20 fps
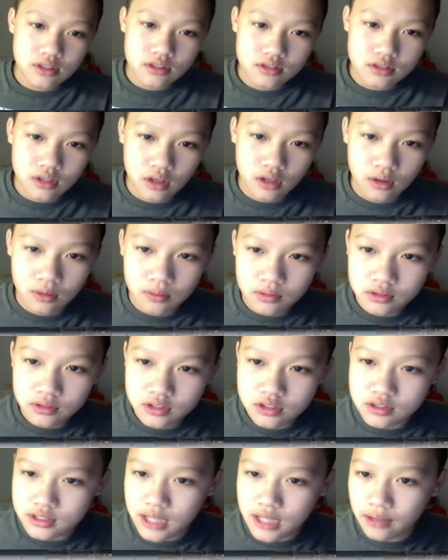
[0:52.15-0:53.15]
So
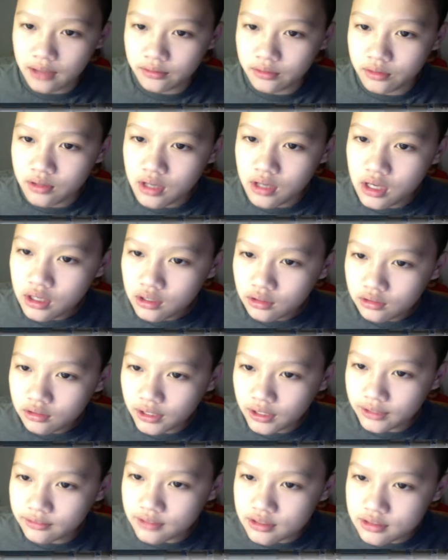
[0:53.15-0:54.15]
just download,
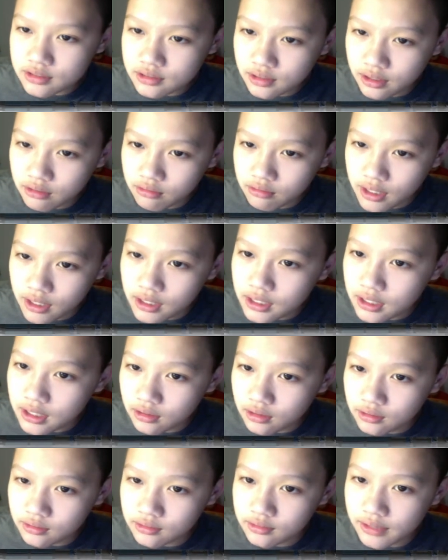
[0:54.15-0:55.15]
click this link right
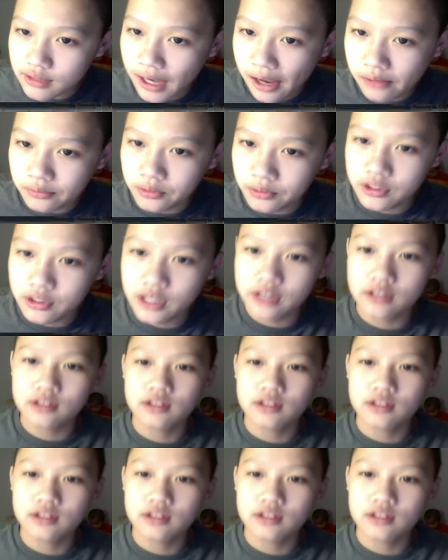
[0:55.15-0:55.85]
here and download it.